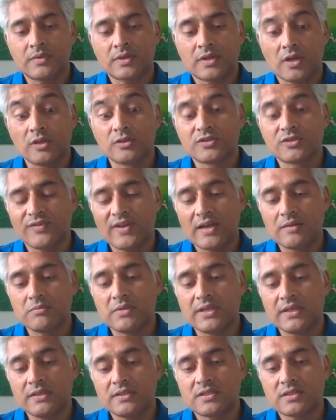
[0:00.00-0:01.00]
close
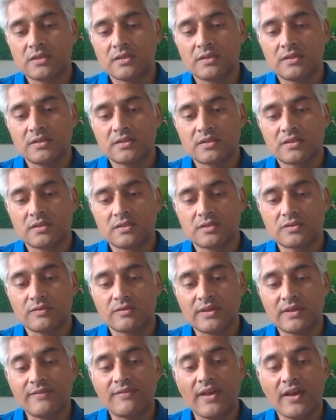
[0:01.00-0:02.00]
family to sort of
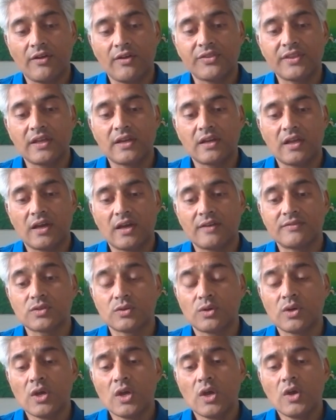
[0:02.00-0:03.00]
live healthier lives,
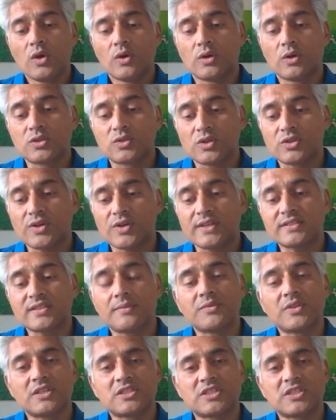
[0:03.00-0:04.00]
or to address
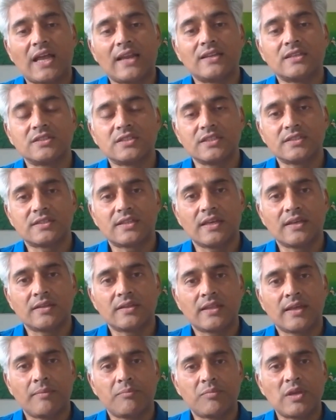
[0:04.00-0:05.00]
some of the challenges
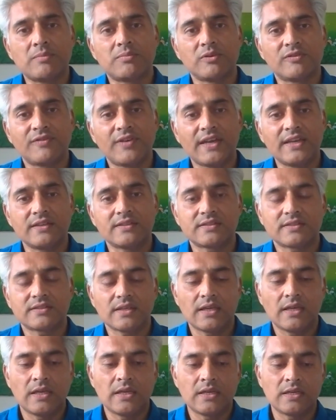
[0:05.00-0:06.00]
that people face
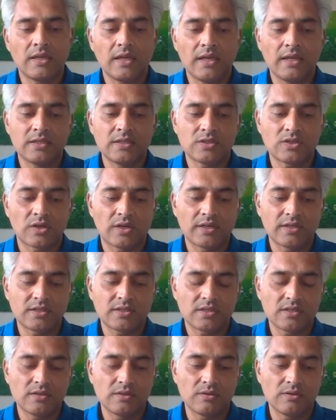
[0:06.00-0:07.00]
in trying
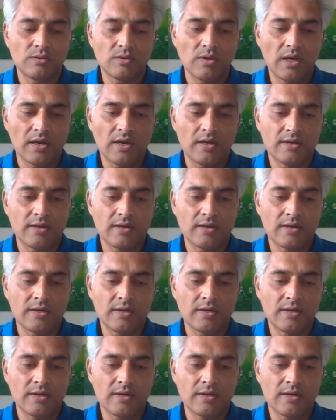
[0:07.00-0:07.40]
to